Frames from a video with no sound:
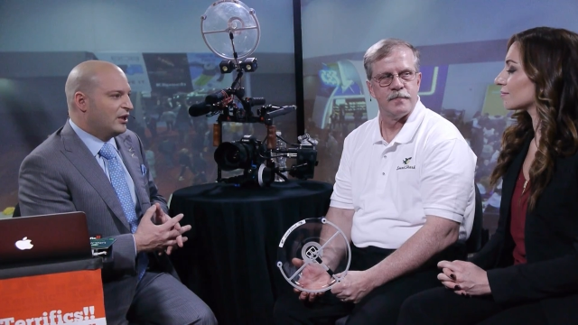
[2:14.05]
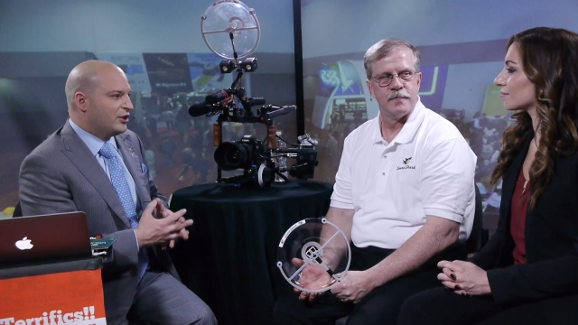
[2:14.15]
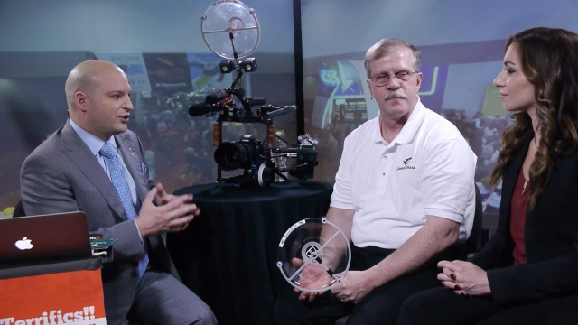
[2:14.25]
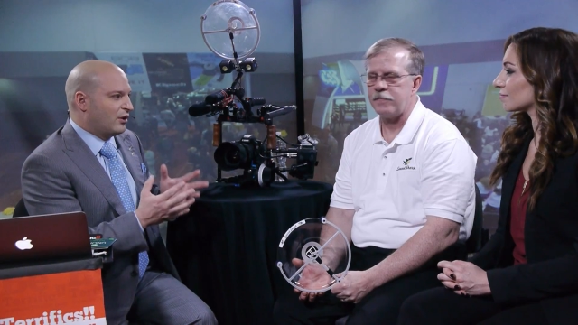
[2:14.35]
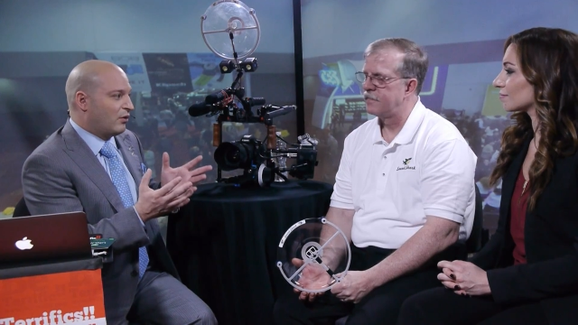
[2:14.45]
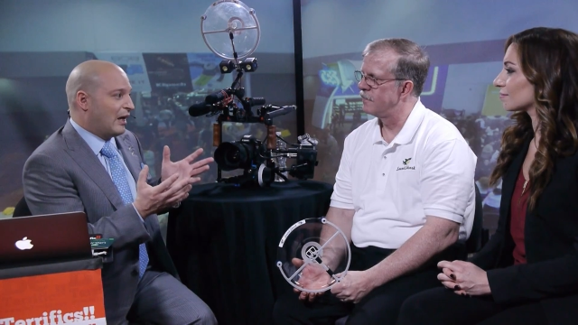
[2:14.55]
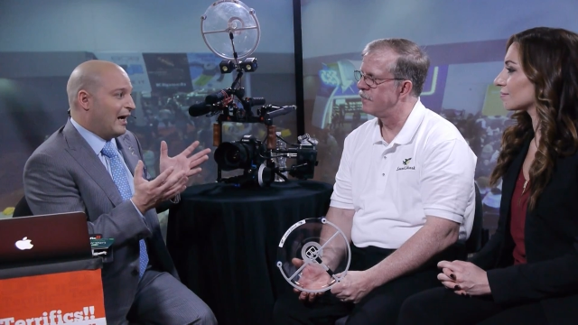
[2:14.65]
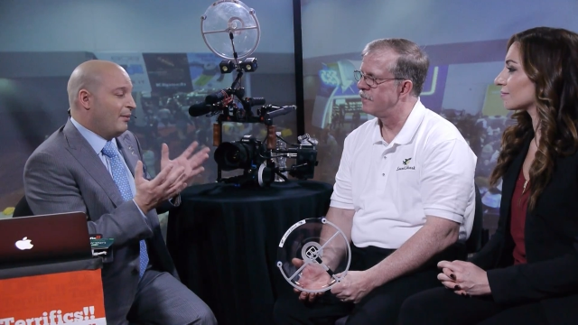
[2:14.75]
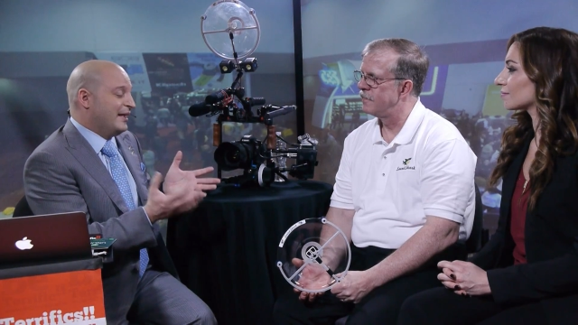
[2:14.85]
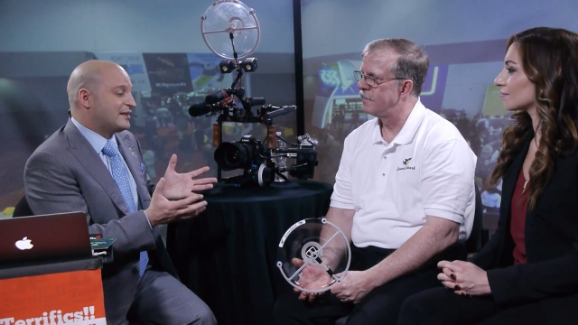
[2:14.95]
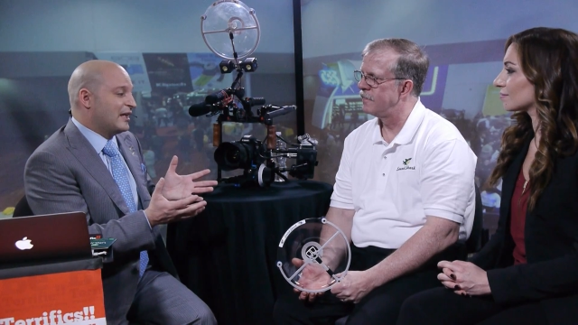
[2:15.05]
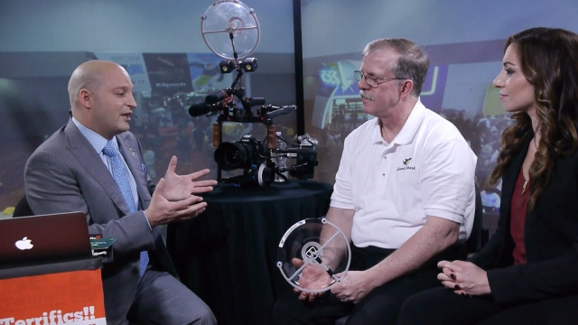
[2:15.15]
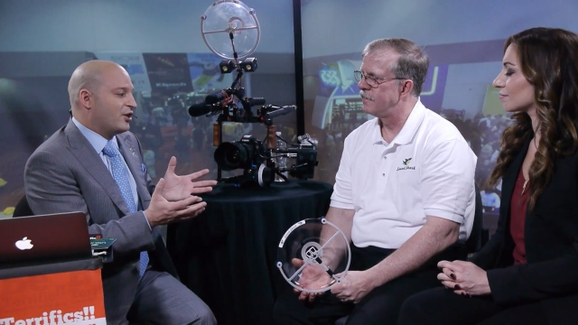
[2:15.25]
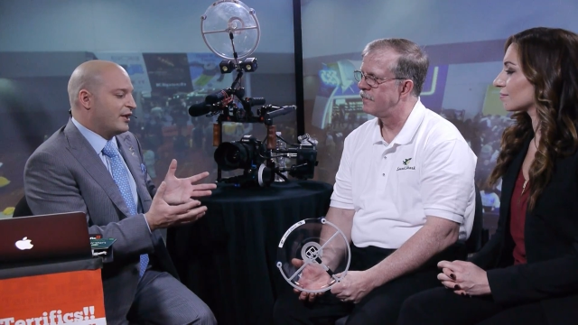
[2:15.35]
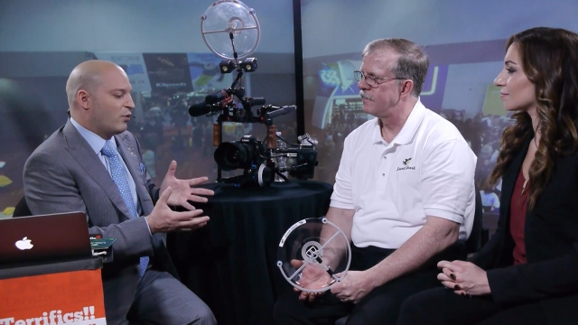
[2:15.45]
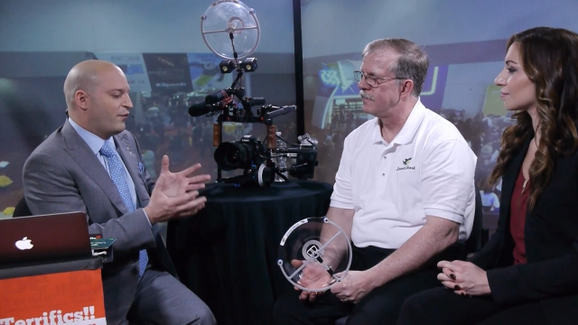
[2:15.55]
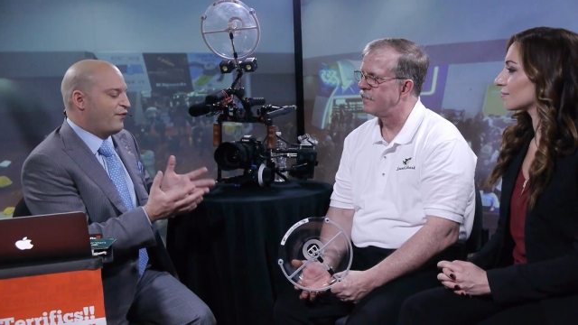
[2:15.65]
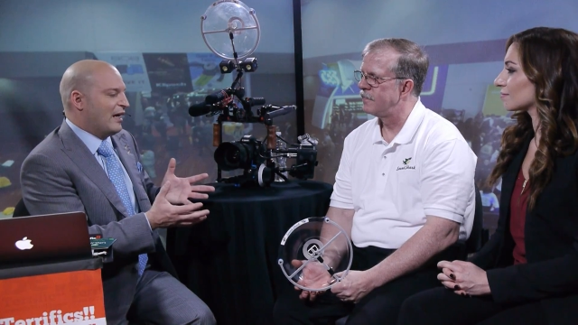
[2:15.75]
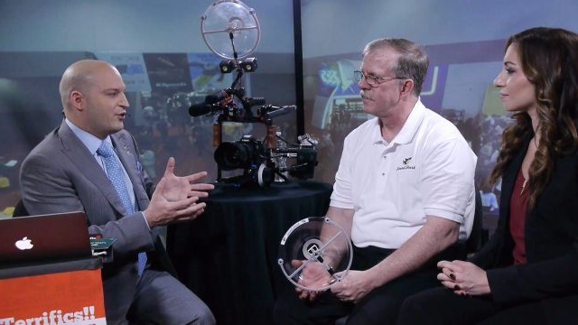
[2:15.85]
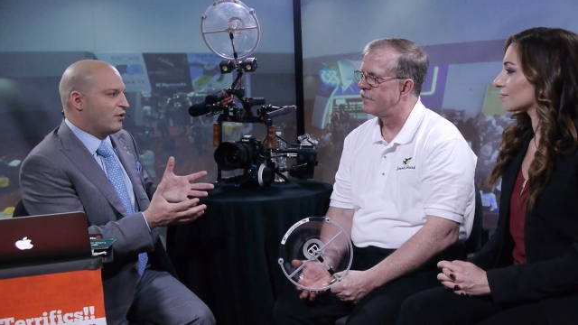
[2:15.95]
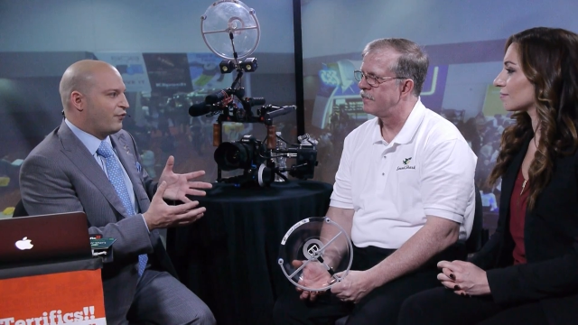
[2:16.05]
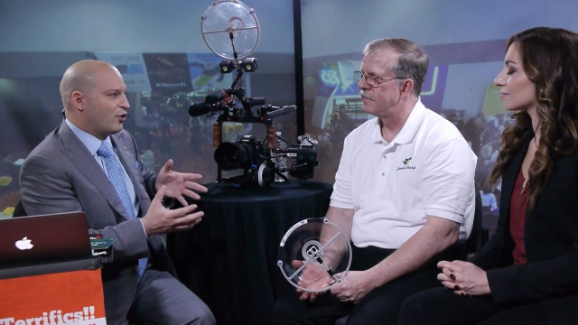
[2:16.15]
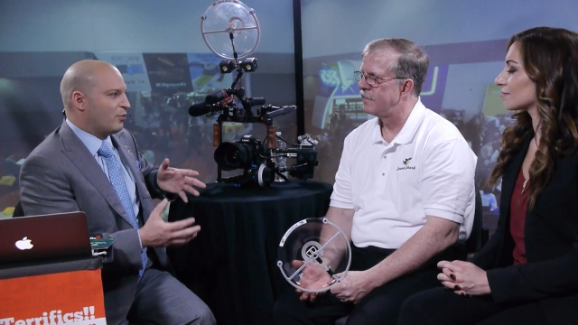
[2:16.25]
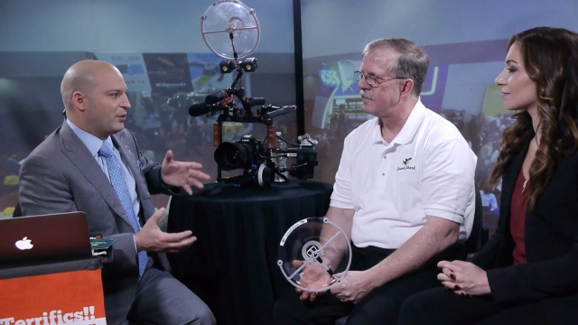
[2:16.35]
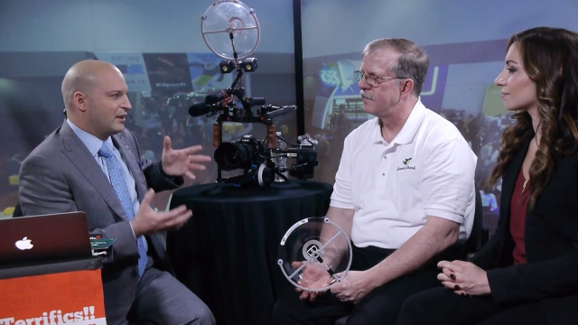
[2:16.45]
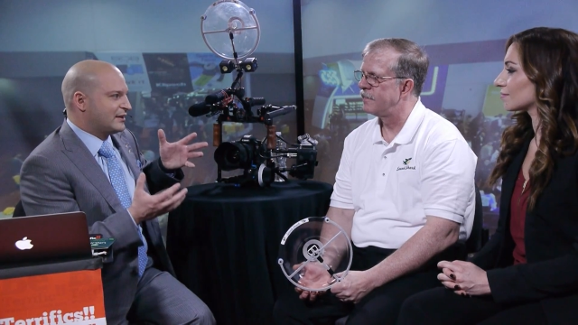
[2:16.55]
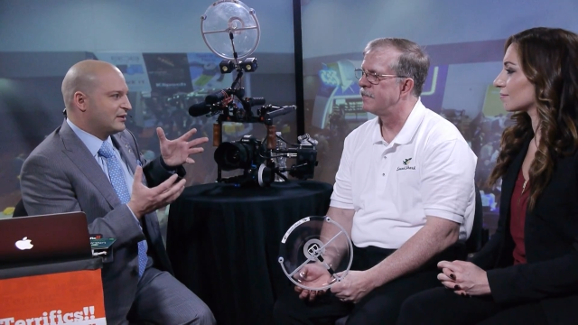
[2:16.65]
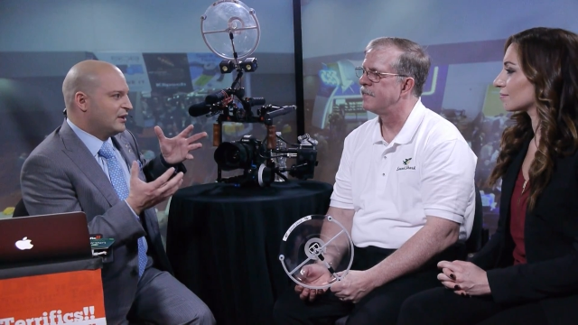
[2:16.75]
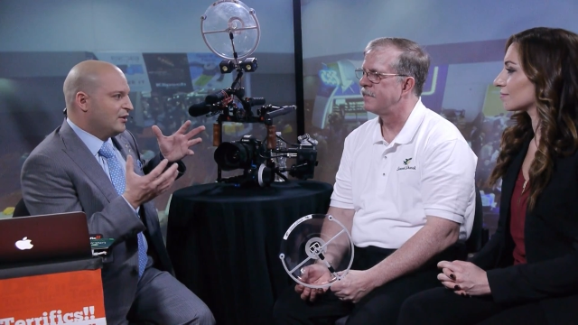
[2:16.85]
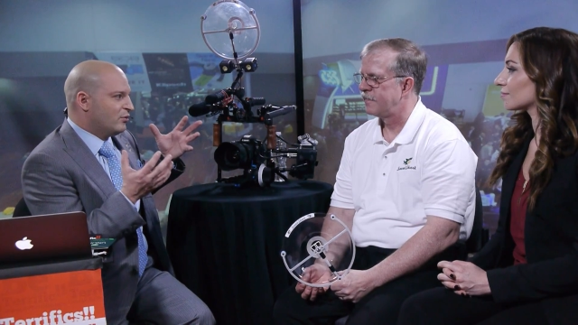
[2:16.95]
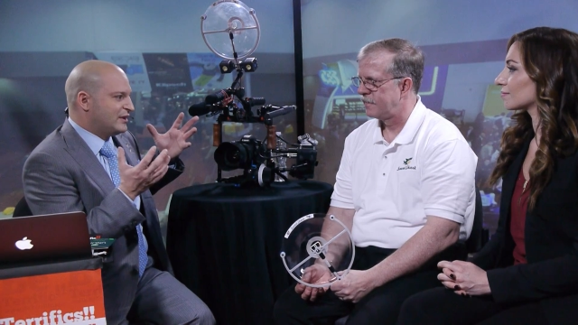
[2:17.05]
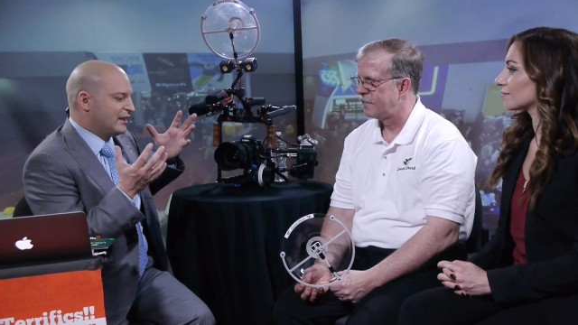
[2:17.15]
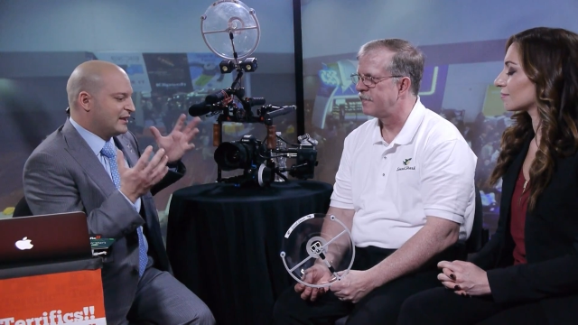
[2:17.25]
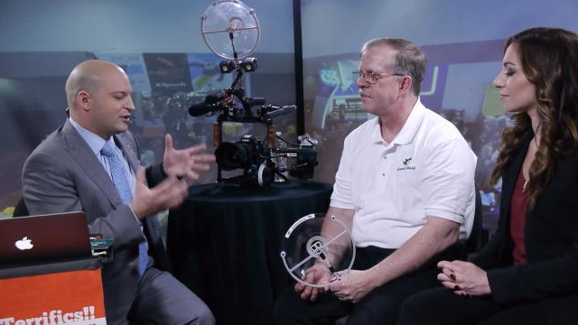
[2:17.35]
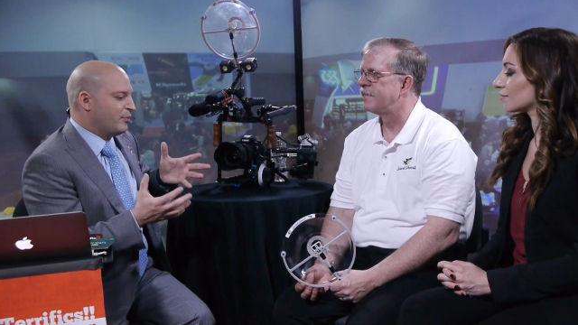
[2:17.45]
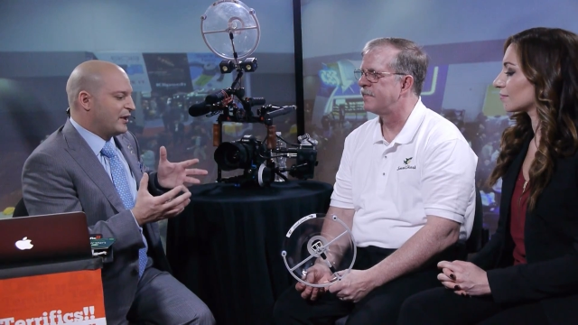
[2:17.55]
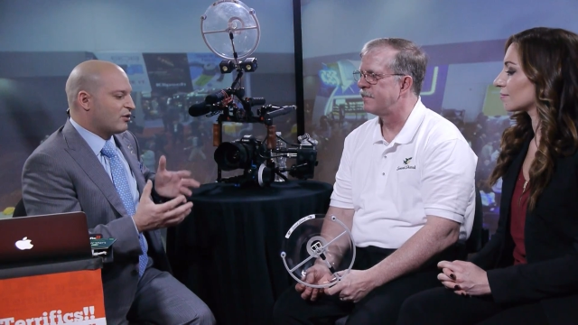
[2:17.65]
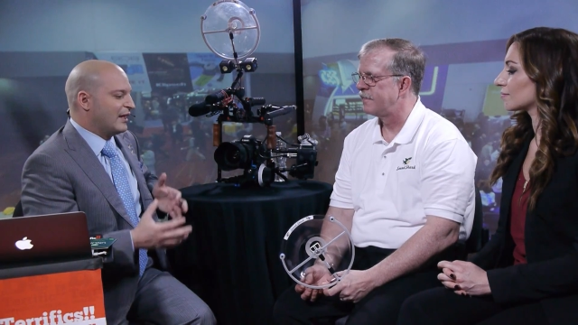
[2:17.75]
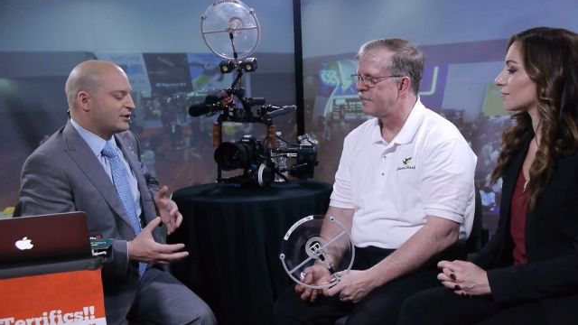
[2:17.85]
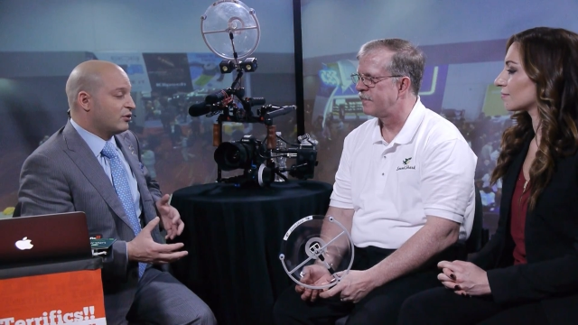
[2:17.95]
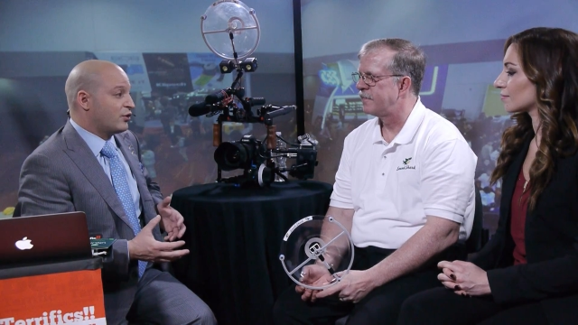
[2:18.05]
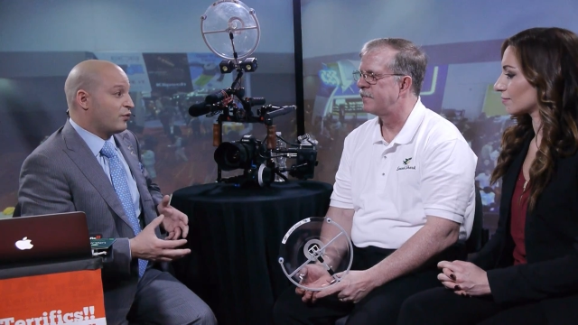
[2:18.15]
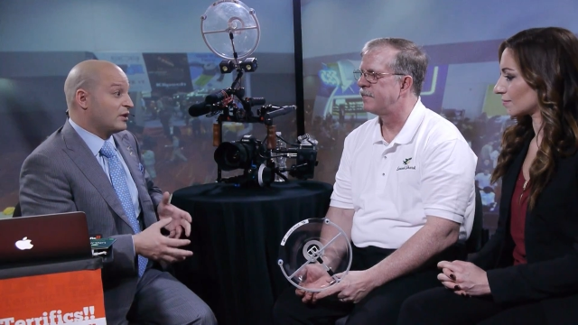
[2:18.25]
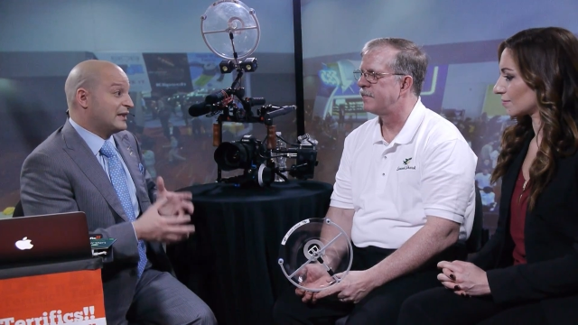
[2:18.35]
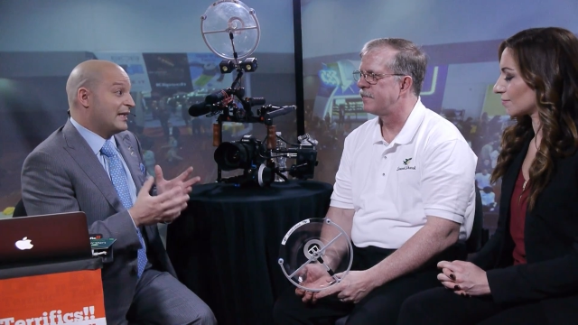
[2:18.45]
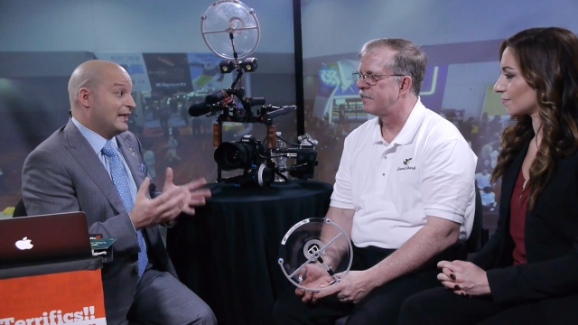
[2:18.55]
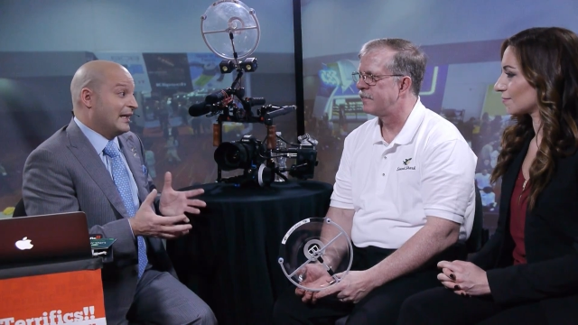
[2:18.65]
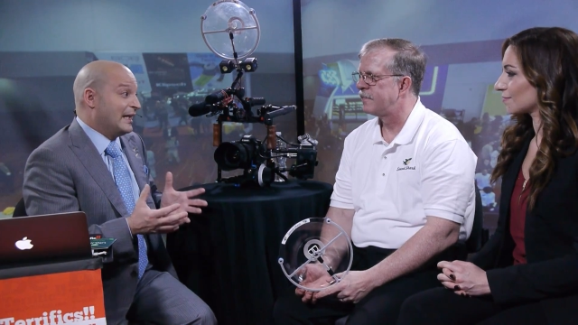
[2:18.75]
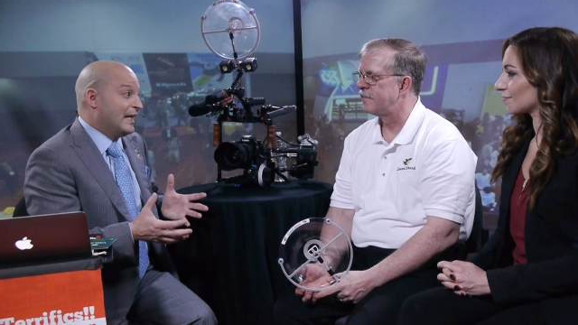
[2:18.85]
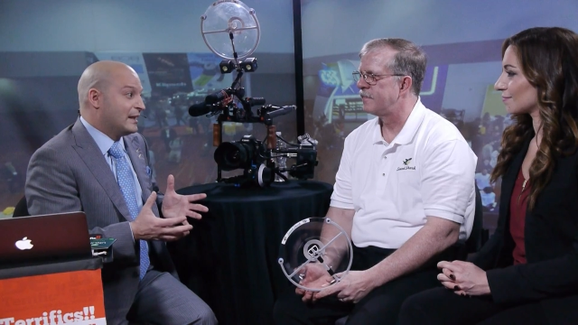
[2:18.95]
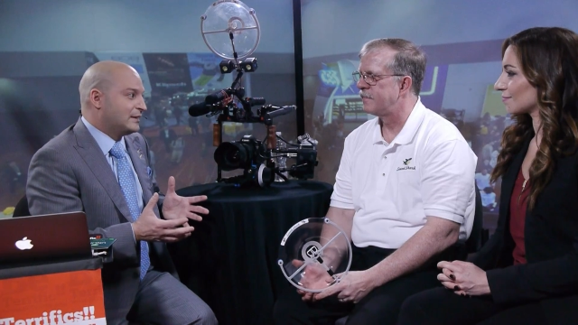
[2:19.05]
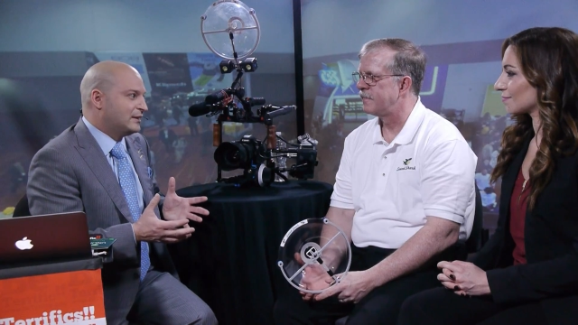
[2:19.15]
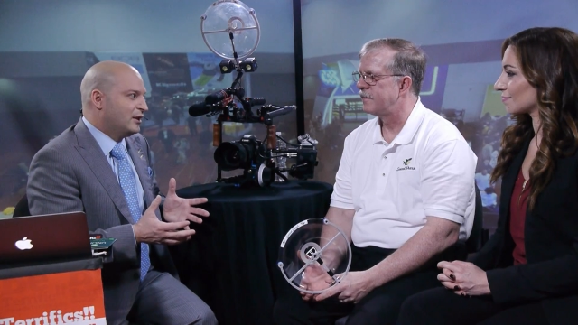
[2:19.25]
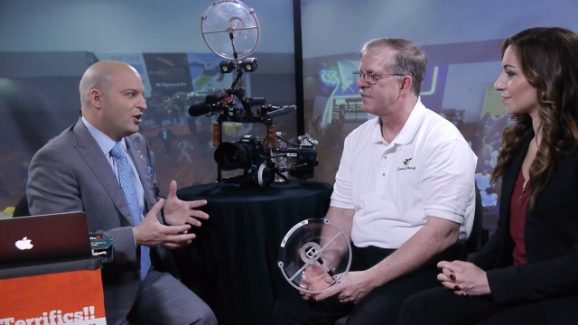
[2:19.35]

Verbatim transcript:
Speaker 1: So I'm excited you're here. We found you at Photo Plus, and we said this could be a great solution for us, and I think it is,